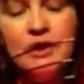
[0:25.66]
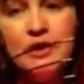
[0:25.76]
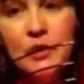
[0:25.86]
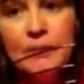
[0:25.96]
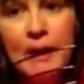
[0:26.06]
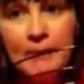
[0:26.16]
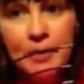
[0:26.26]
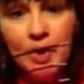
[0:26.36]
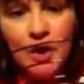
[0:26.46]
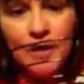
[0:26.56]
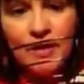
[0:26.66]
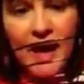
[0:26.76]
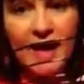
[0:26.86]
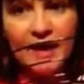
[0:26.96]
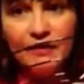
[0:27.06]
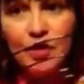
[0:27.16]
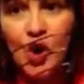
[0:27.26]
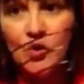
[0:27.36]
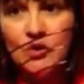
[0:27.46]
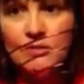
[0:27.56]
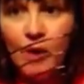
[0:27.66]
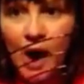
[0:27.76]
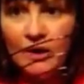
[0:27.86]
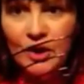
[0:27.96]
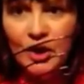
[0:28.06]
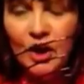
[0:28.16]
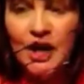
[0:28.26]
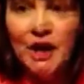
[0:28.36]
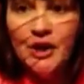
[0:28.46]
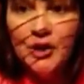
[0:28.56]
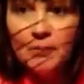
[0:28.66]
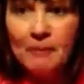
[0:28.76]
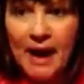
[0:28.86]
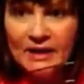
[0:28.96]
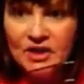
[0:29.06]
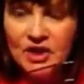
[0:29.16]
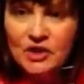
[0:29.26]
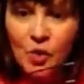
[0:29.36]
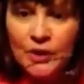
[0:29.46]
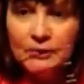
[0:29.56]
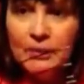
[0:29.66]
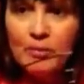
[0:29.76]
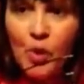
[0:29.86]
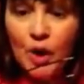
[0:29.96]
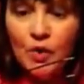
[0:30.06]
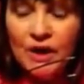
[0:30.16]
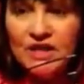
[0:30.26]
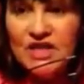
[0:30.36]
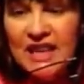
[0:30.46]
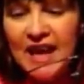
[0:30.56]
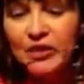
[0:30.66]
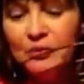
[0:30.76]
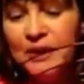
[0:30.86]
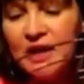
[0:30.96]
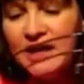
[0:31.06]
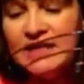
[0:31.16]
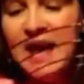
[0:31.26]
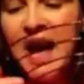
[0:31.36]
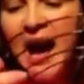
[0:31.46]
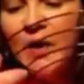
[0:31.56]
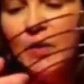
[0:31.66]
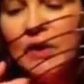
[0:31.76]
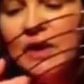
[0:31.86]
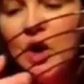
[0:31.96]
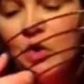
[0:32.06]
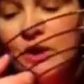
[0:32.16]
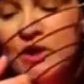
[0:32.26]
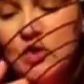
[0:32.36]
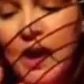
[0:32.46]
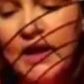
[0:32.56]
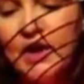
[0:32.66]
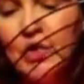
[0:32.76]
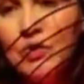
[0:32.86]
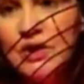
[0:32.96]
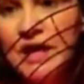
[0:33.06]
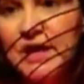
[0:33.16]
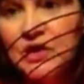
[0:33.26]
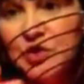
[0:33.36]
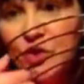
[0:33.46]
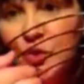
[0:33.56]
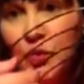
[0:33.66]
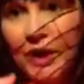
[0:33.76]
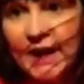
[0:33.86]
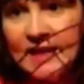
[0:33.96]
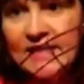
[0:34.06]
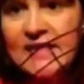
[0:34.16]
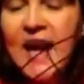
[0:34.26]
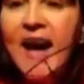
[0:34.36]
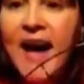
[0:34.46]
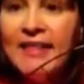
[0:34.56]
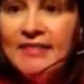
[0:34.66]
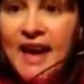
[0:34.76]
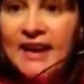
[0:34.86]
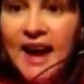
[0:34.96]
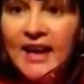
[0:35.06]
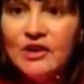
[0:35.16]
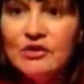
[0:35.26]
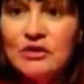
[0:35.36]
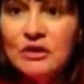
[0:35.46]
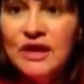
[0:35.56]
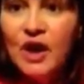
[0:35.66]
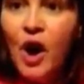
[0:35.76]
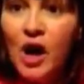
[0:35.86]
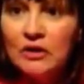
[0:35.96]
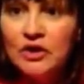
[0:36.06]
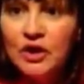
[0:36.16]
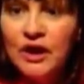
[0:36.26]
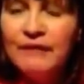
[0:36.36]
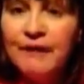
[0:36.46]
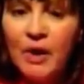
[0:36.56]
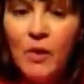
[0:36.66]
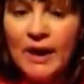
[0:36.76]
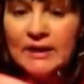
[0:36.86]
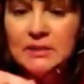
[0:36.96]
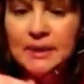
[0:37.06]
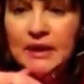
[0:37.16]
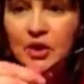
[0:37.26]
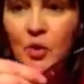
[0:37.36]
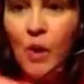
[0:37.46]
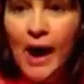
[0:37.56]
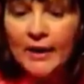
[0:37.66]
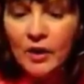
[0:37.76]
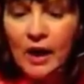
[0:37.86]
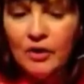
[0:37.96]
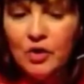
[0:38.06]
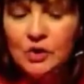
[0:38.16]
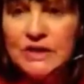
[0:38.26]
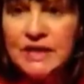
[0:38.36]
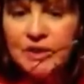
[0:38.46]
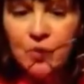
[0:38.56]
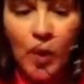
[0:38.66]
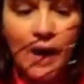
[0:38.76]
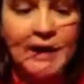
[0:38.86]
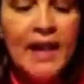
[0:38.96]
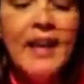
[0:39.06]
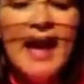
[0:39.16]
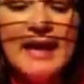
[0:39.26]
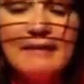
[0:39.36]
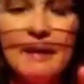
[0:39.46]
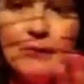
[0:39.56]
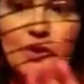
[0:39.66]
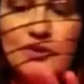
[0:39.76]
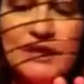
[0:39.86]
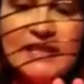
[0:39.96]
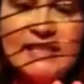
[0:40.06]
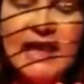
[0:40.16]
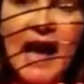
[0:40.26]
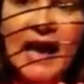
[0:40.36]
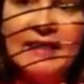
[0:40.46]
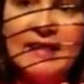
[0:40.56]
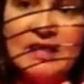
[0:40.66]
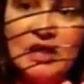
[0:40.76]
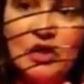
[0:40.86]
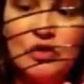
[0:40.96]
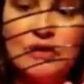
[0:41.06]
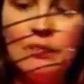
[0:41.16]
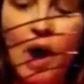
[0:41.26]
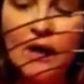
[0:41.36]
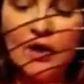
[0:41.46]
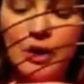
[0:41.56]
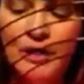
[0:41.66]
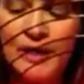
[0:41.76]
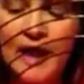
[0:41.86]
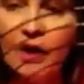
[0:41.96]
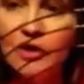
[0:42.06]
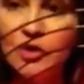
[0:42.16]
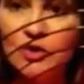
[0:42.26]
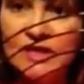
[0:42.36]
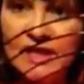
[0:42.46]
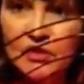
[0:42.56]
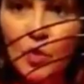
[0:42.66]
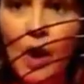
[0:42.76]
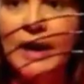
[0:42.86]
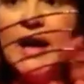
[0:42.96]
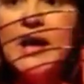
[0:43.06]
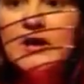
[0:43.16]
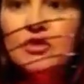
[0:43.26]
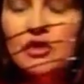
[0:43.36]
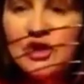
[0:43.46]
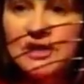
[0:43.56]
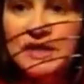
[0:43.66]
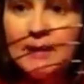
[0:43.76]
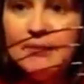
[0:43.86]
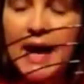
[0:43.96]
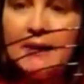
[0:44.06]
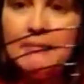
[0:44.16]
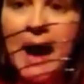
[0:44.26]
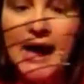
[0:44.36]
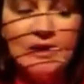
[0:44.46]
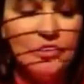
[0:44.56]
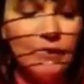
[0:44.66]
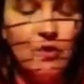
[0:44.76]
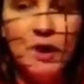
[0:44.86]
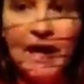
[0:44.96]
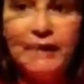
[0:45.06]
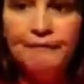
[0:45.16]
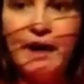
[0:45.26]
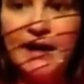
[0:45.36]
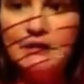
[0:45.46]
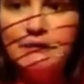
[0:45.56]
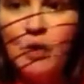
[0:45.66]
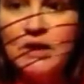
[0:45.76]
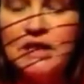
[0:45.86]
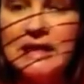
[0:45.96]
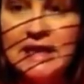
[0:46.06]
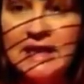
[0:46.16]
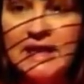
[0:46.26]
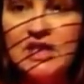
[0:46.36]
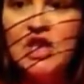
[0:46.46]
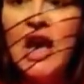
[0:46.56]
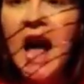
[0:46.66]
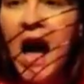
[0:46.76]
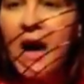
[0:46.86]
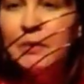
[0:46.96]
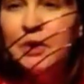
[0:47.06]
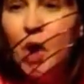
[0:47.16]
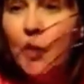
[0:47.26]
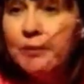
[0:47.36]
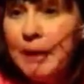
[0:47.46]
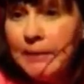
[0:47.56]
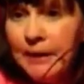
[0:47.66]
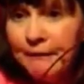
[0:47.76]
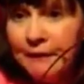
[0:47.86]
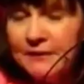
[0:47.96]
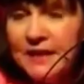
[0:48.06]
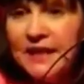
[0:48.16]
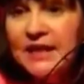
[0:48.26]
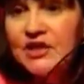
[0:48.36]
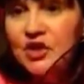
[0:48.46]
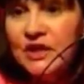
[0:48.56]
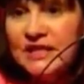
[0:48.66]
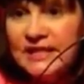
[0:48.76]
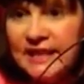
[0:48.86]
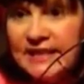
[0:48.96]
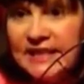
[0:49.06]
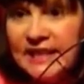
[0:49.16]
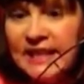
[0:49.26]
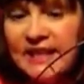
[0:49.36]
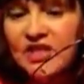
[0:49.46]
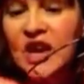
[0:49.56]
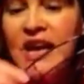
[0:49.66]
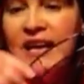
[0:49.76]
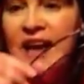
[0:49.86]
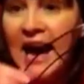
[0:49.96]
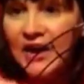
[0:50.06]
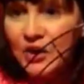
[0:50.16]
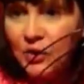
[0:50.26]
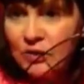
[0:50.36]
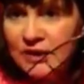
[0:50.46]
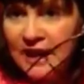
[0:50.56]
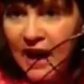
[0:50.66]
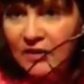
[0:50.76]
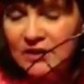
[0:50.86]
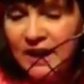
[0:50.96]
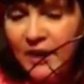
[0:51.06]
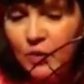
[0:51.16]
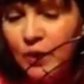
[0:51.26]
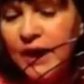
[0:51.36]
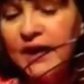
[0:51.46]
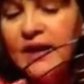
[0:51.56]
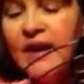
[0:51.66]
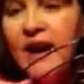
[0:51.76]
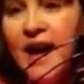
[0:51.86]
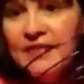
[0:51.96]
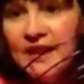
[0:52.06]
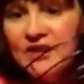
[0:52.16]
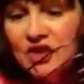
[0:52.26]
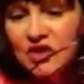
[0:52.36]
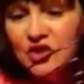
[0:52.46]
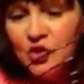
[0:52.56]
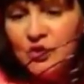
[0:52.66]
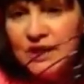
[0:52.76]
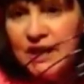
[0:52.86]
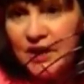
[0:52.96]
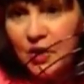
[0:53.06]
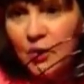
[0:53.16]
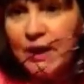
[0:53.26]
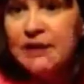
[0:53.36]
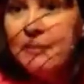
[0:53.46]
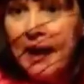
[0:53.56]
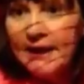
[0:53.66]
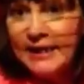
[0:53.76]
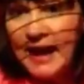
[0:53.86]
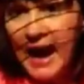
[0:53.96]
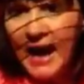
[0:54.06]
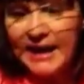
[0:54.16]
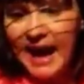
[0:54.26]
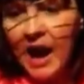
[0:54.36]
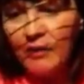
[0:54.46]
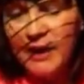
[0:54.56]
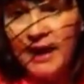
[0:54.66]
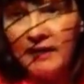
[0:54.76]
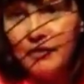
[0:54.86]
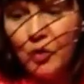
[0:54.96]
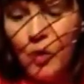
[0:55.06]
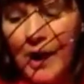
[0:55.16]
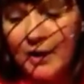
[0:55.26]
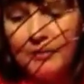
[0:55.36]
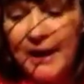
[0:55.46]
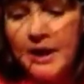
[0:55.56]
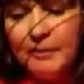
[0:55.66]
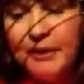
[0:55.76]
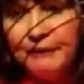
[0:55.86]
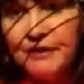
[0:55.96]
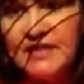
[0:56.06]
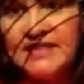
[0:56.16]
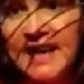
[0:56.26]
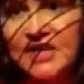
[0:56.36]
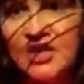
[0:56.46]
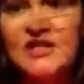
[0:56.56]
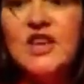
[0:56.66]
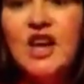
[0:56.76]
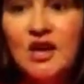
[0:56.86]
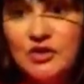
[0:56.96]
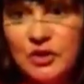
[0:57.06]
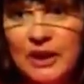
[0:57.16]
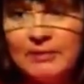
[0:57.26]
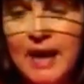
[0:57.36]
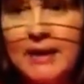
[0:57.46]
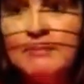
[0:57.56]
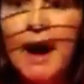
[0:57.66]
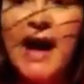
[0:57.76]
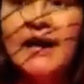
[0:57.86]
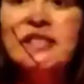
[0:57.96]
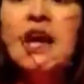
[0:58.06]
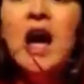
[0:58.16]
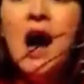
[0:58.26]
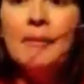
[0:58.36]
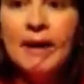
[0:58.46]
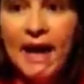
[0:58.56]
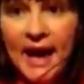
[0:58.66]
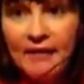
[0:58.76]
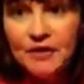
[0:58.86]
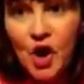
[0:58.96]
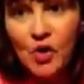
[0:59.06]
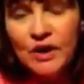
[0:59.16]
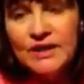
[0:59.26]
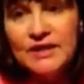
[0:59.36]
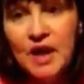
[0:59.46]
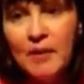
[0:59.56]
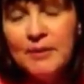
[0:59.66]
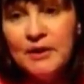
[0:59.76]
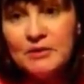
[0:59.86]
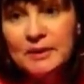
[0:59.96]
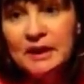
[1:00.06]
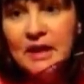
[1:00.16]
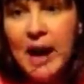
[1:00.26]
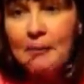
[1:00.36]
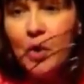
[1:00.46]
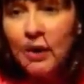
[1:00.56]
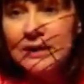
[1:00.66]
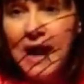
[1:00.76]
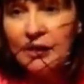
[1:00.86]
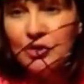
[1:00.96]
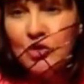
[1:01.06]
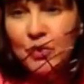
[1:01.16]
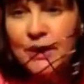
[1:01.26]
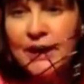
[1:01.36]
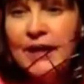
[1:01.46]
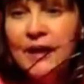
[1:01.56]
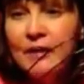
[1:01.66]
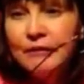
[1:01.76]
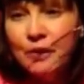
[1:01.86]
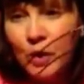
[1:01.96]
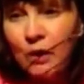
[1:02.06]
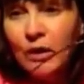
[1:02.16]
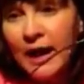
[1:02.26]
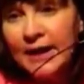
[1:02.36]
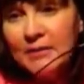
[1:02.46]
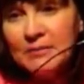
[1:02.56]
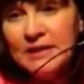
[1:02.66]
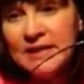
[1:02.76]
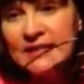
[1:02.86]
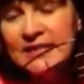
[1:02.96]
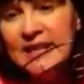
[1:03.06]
just remember that if you go smaller, your mesh is going to be more crunched together, because I really only try to use these two rings, and then I usually alter. If I want it to be a little wider, I'll use this one, and if I'm using a sign that's a little smaller, then I'll use this one. So just keep that in mind. So if you can't find a 14-inch, I would go with maybe a 15-inch or a 16-inch, not use the outside ring, and then just use the inner ring depending on how they have their wire made up here for the sections. So keep that in mind. But I have noticed there's been a lot more Dollar Tree floral items in